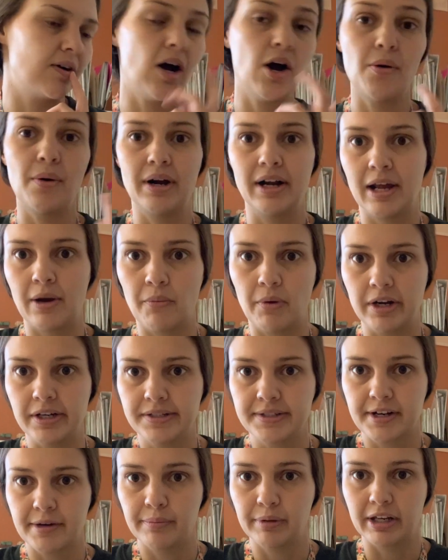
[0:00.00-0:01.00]
Oh, and I want to
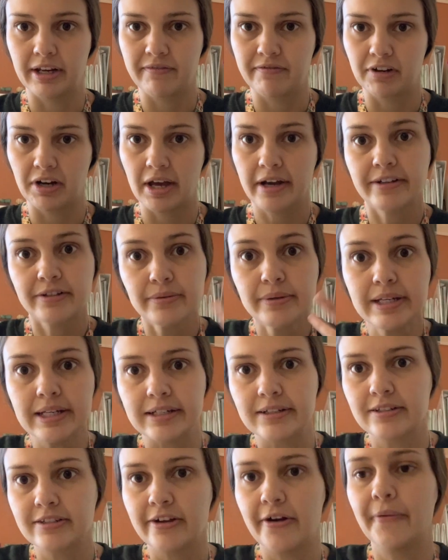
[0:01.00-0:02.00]
start planning for next
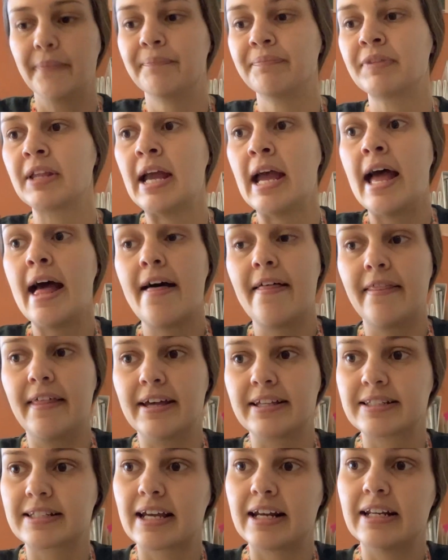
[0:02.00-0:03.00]
week. So
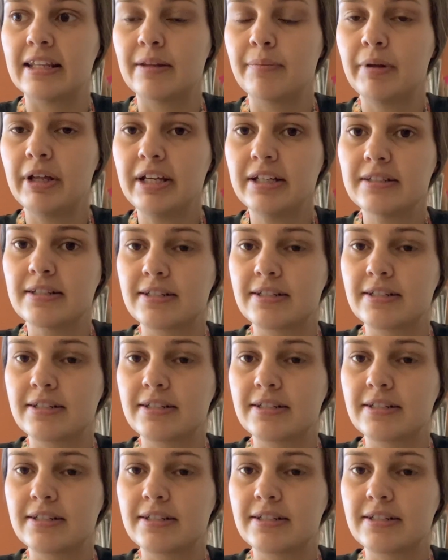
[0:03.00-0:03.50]
that's kind of the plan.